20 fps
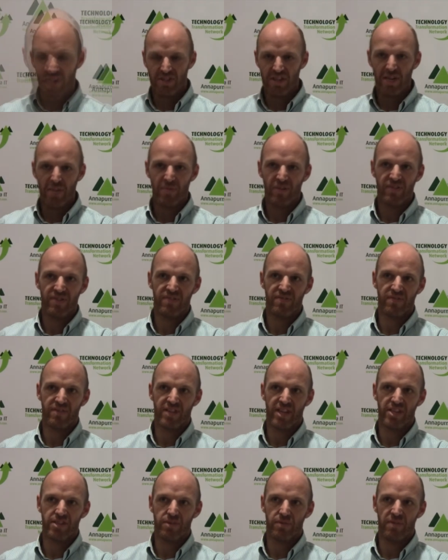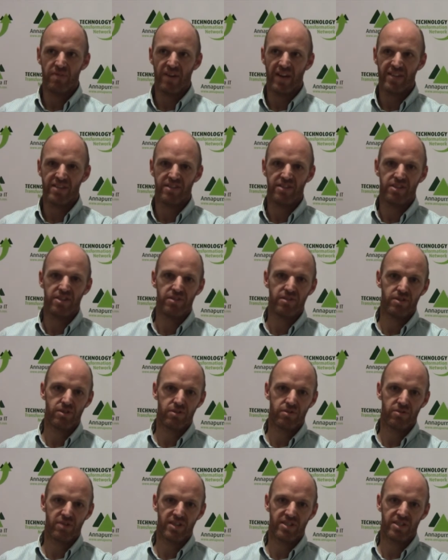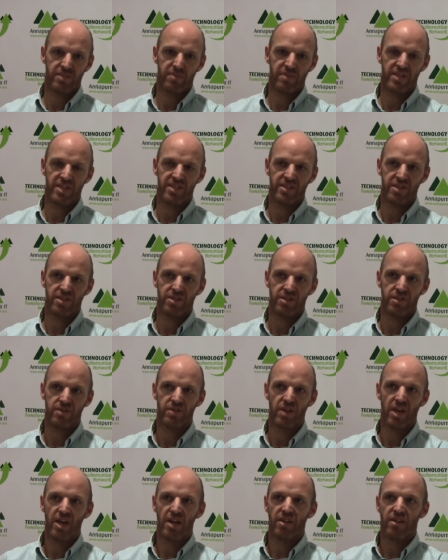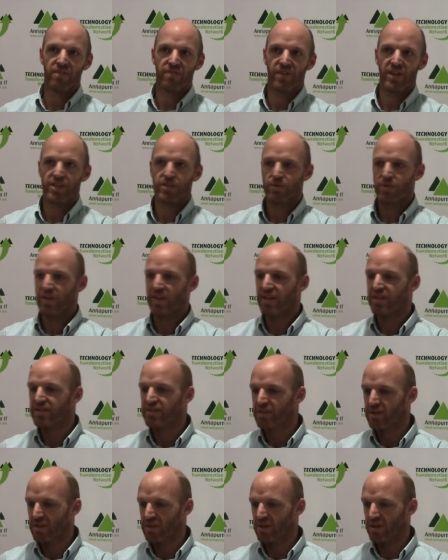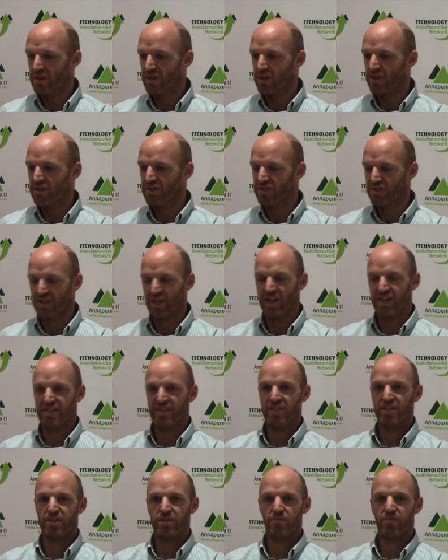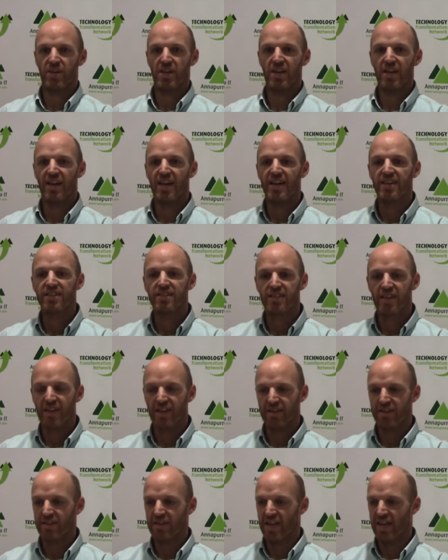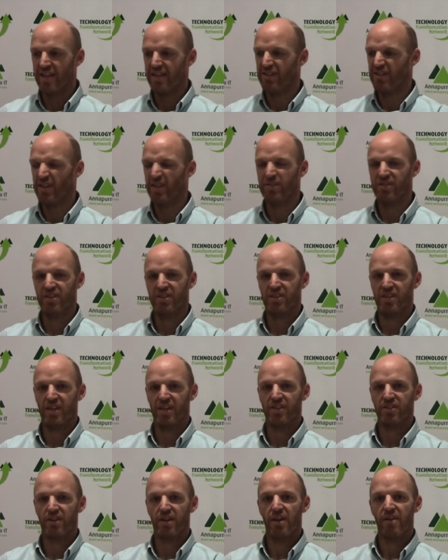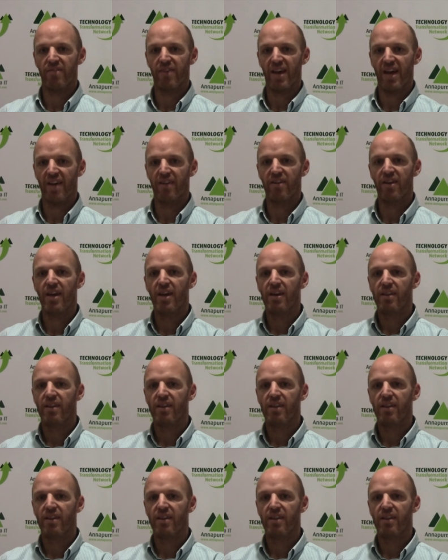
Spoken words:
there's a number of different things that we've had to do to address some of these issues. The first one is starting to realise that there is no such thing as an overhead.